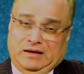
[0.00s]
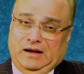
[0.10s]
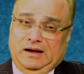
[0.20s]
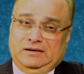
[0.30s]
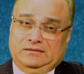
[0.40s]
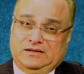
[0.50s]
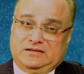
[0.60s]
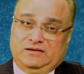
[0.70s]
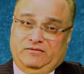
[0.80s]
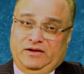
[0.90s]
And
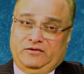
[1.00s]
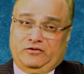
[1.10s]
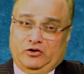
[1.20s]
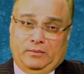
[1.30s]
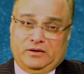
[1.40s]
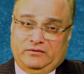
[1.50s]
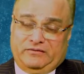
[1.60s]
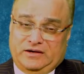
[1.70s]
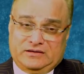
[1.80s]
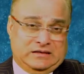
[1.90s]
this is a very phenomenal
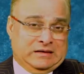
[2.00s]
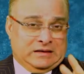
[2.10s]
phase.